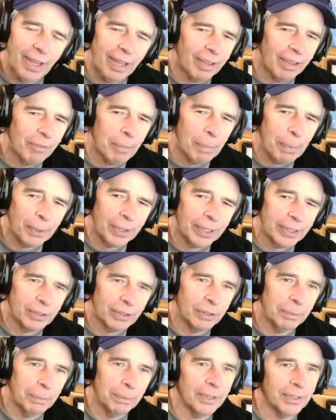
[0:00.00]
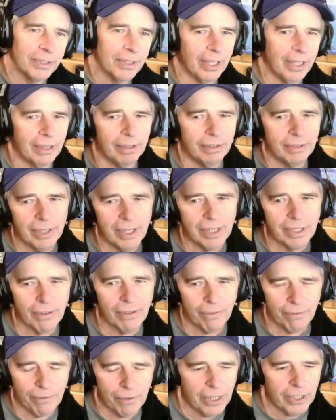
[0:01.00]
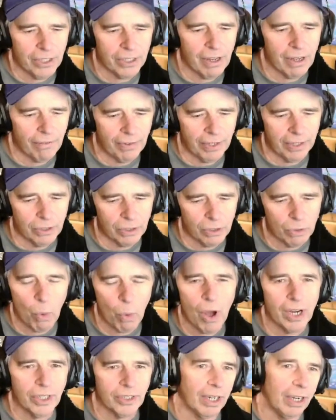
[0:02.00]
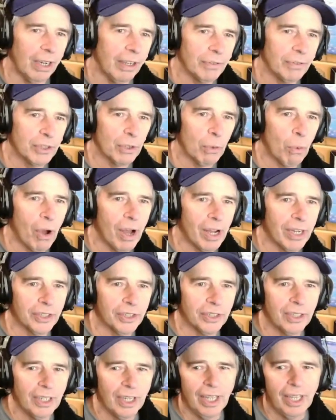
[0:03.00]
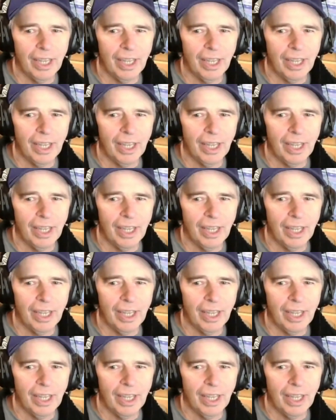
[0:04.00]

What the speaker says: I love about October is like there's lots of fresh stuff like squash. I love squash.